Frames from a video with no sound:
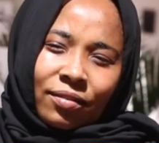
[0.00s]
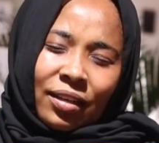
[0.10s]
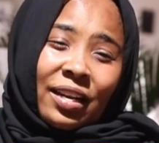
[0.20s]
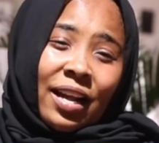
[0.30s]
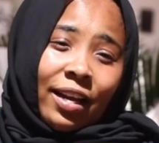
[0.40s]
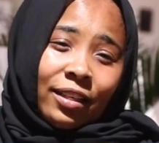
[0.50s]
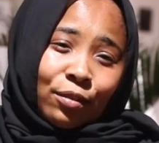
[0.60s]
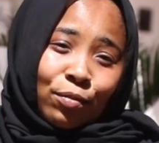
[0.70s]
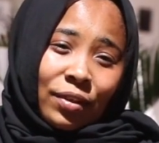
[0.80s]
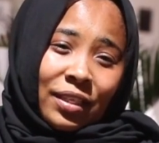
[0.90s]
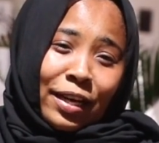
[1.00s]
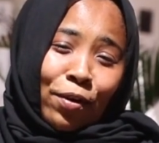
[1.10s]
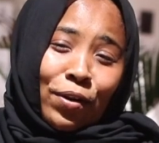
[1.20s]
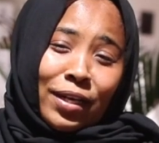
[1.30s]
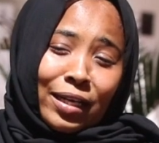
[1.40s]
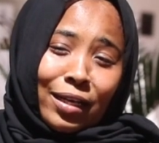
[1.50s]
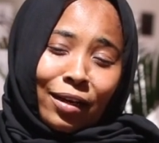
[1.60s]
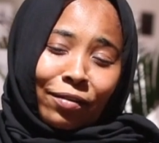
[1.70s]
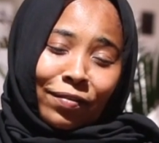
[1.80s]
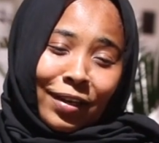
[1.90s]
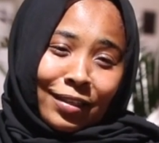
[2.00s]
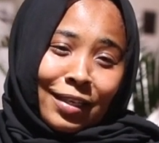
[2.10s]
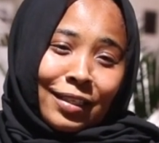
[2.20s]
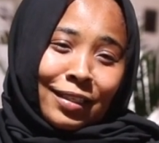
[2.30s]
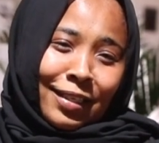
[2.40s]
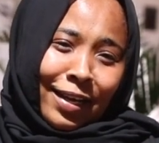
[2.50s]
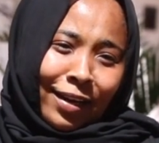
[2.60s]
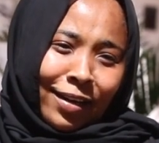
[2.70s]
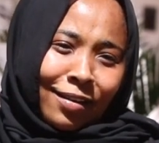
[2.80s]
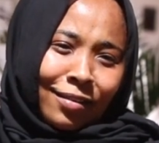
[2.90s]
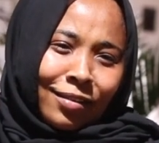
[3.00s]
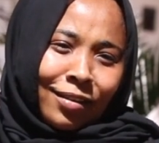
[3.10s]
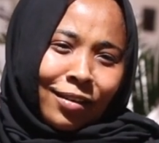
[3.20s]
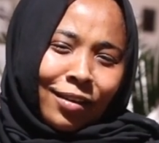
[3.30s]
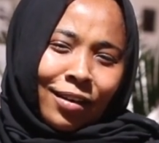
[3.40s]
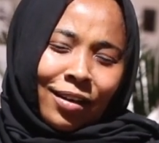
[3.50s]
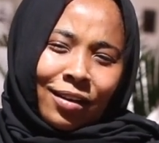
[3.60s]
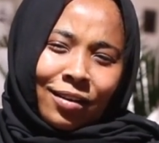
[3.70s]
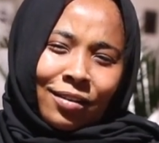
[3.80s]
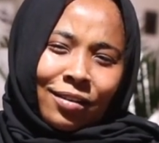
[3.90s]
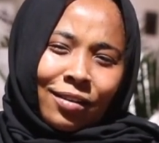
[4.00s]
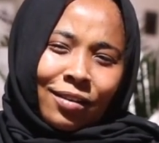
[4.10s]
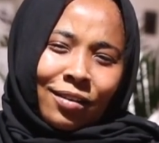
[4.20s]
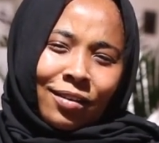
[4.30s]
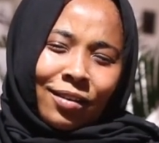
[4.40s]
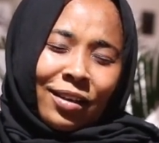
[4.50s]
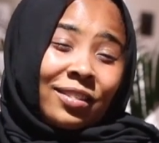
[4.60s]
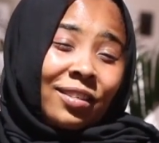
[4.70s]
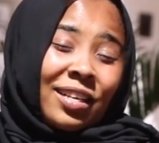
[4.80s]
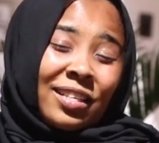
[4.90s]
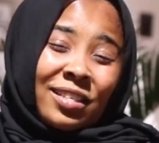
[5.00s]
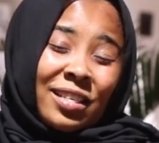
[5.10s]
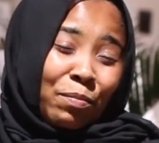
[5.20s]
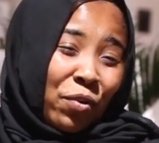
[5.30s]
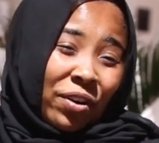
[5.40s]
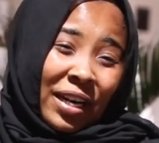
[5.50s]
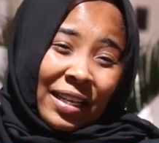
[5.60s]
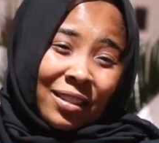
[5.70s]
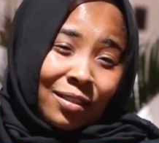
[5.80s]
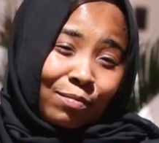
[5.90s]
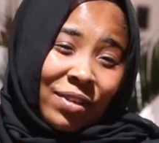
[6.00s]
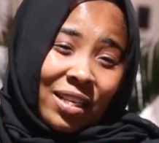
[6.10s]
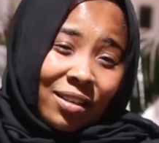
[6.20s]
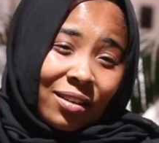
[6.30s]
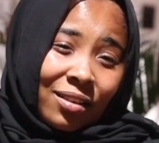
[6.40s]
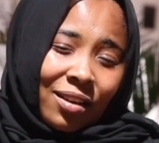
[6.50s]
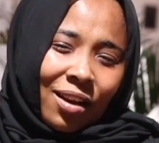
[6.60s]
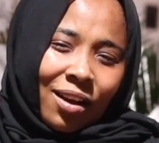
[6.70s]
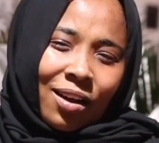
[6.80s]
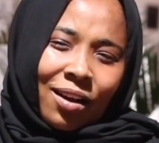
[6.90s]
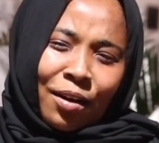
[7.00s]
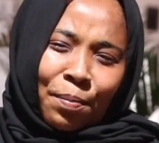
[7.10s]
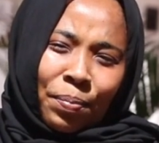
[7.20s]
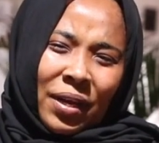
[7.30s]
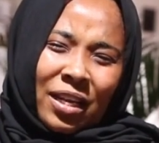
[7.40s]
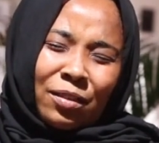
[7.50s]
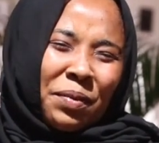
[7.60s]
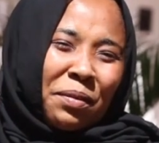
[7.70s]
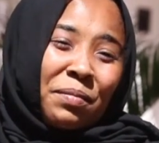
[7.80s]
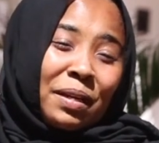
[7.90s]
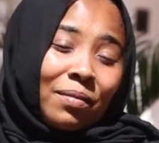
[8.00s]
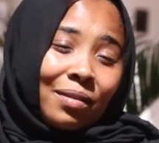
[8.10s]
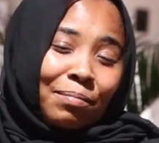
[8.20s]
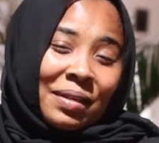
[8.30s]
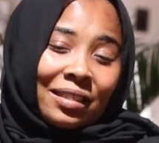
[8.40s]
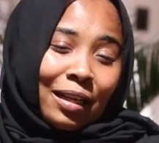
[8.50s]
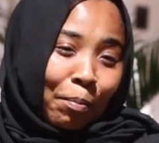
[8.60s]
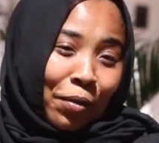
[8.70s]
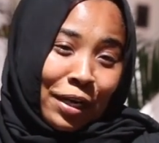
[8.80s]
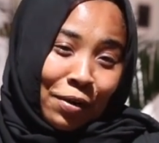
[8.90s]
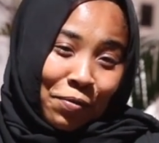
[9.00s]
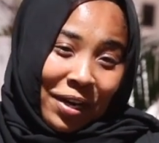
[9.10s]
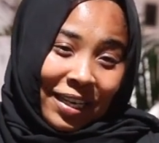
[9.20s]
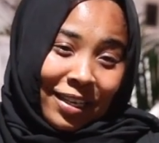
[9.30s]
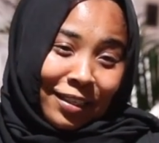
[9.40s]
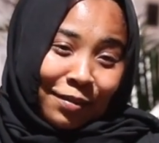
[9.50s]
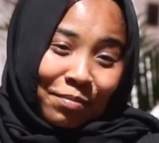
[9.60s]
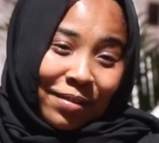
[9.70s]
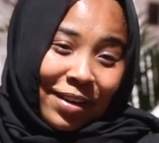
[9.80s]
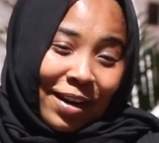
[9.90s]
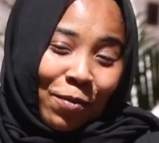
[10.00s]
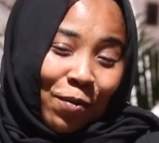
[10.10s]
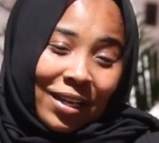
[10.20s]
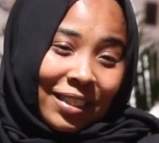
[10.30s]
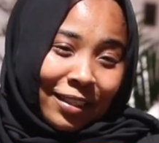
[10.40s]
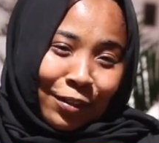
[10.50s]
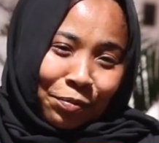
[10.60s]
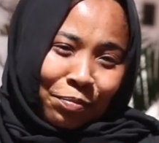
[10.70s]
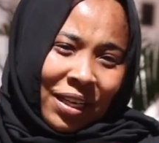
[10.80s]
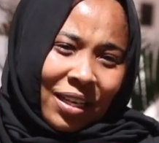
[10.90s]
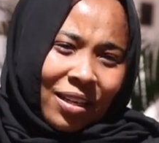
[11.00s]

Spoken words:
in high school, the only effect that it had, it demoralized me. It made me be somebody who I didn't wanted to be.